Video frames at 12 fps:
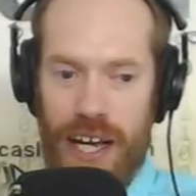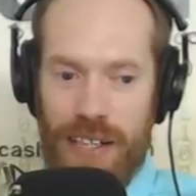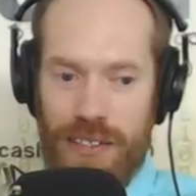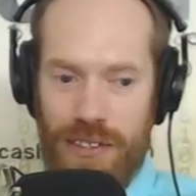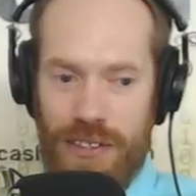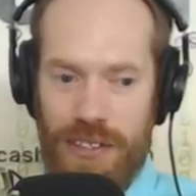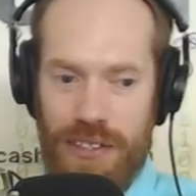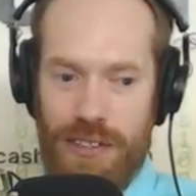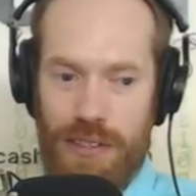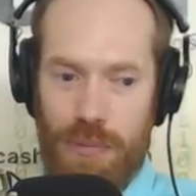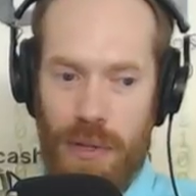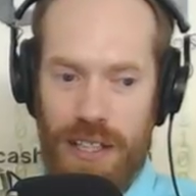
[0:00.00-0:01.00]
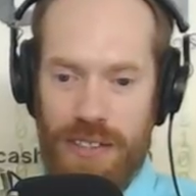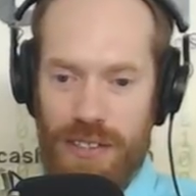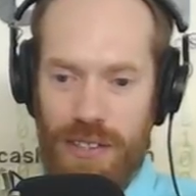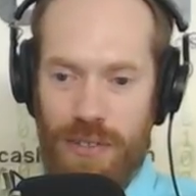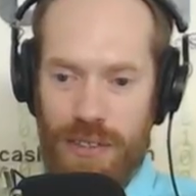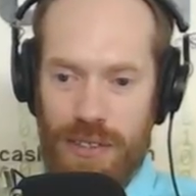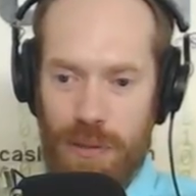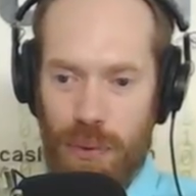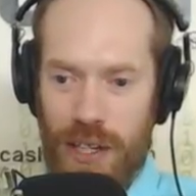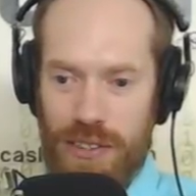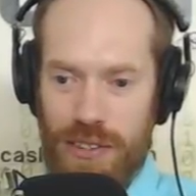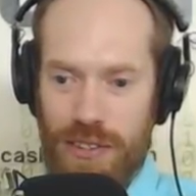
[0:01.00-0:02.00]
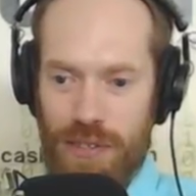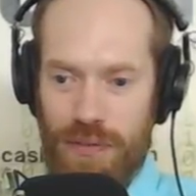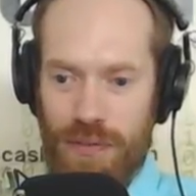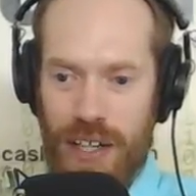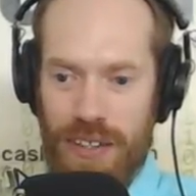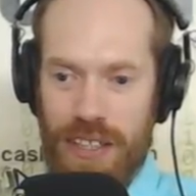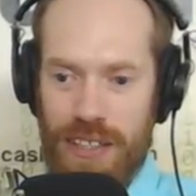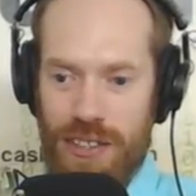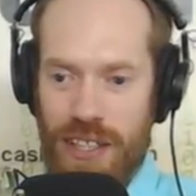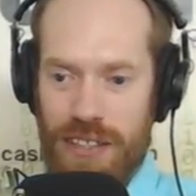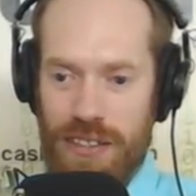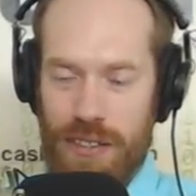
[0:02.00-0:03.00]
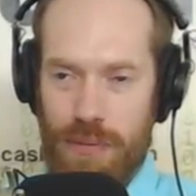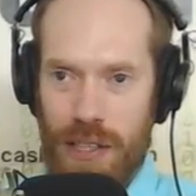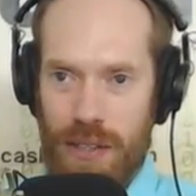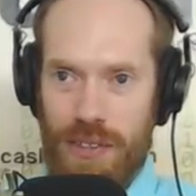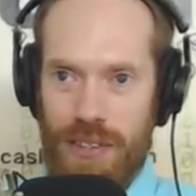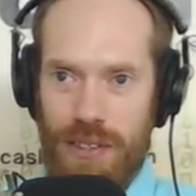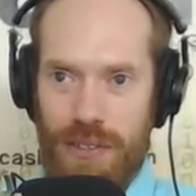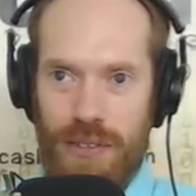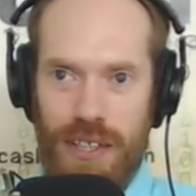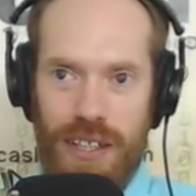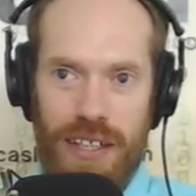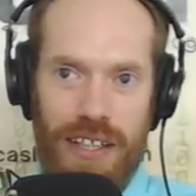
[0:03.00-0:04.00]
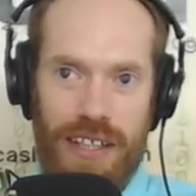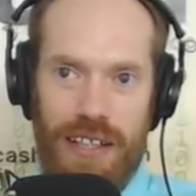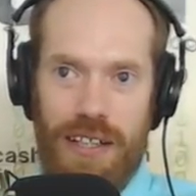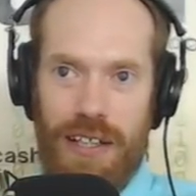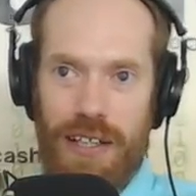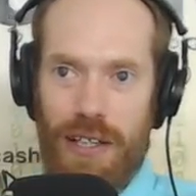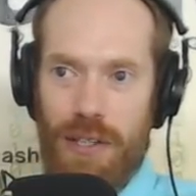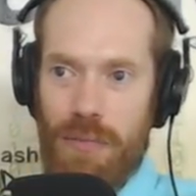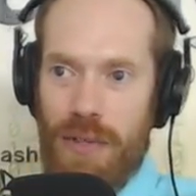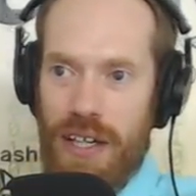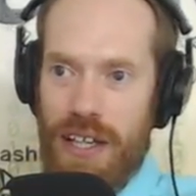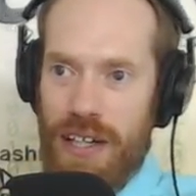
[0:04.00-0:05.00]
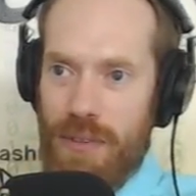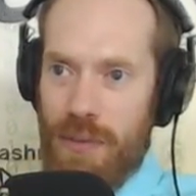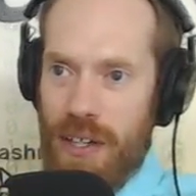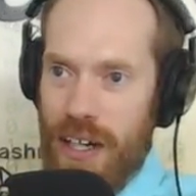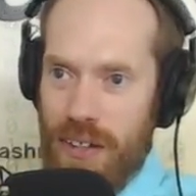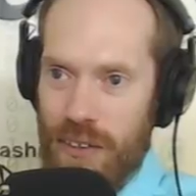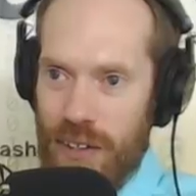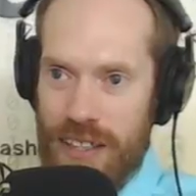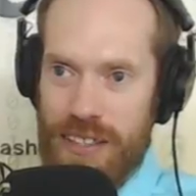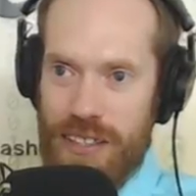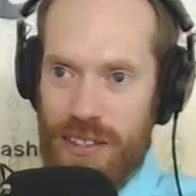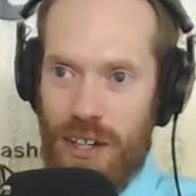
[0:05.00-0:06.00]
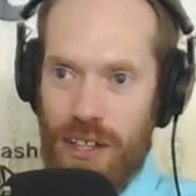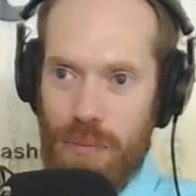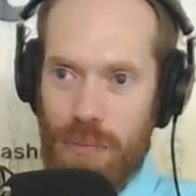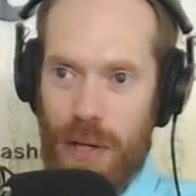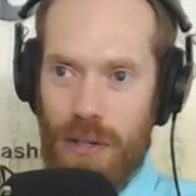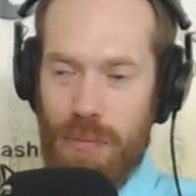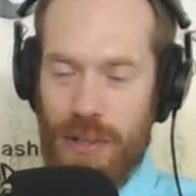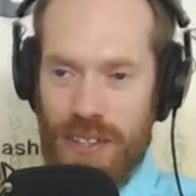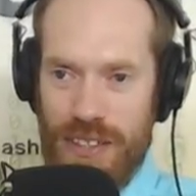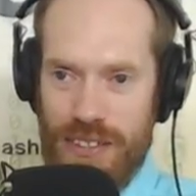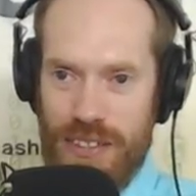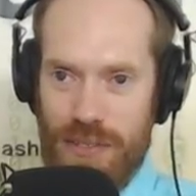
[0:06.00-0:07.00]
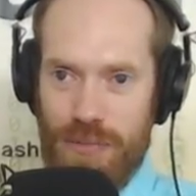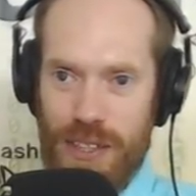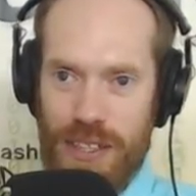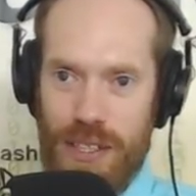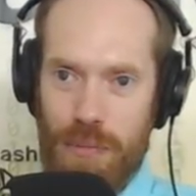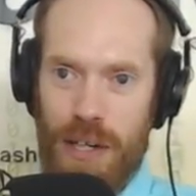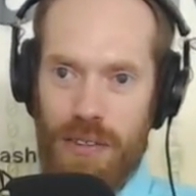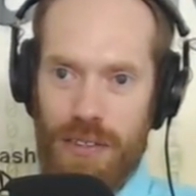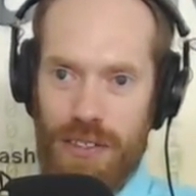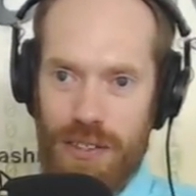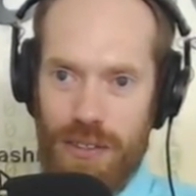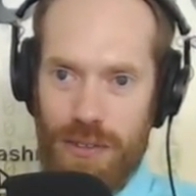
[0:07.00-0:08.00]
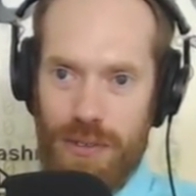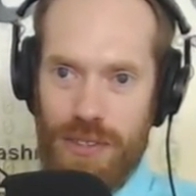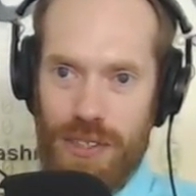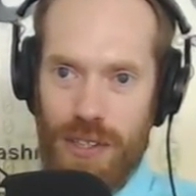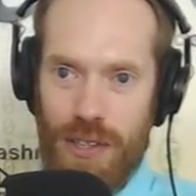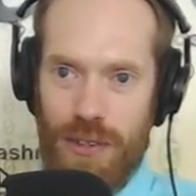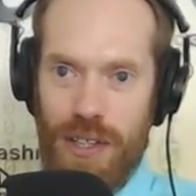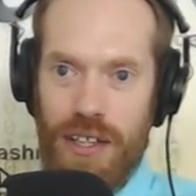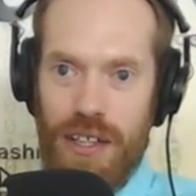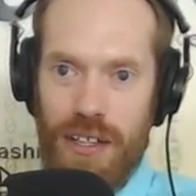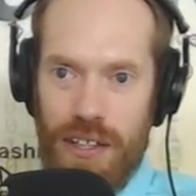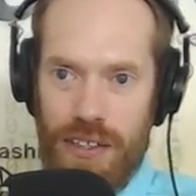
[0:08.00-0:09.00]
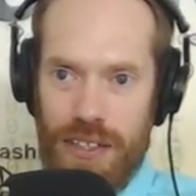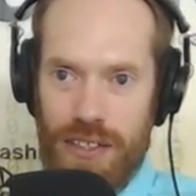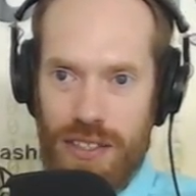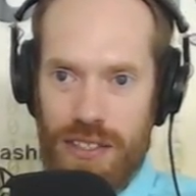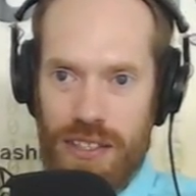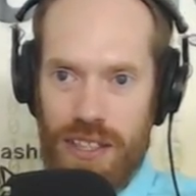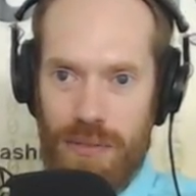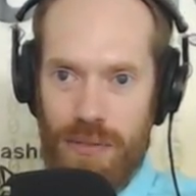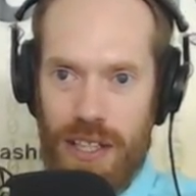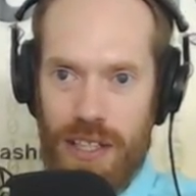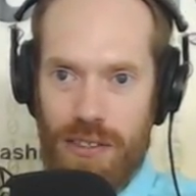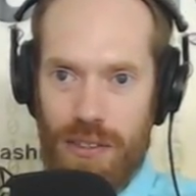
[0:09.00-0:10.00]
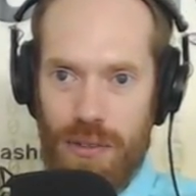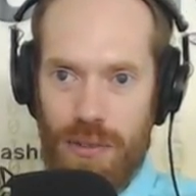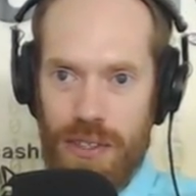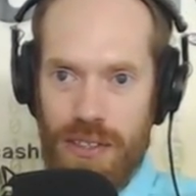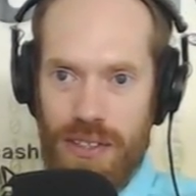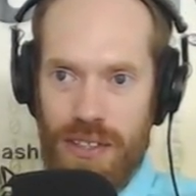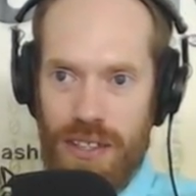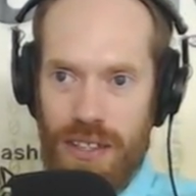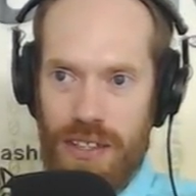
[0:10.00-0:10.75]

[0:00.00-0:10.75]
actor in this space. So it's a pleasure to finally get a chance to speak with you. Um, and we got a lot to talk about, but this is really about you. So let's just get right to it.